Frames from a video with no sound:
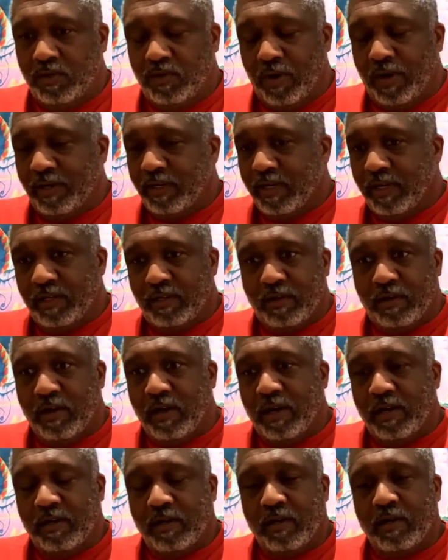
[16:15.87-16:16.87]
Strike that,
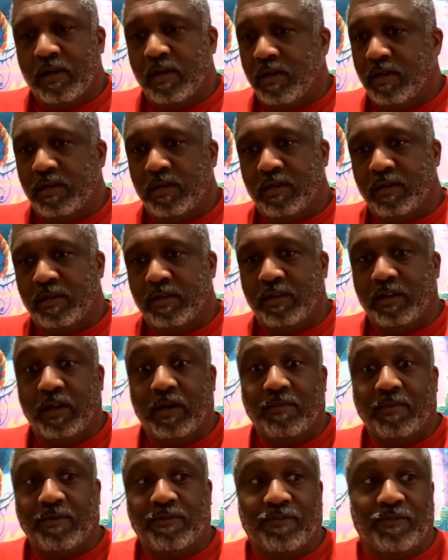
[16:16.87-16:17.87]
Your Honor.
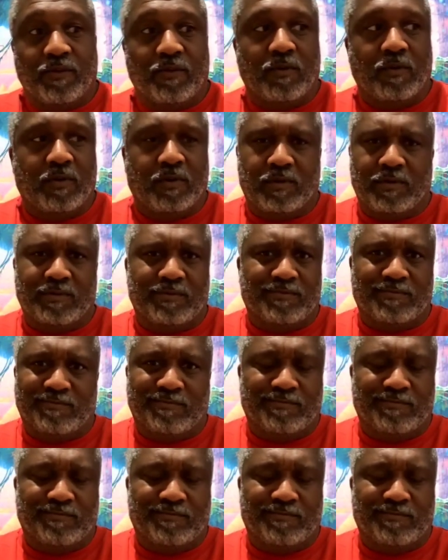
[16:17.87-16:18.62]
Number 4.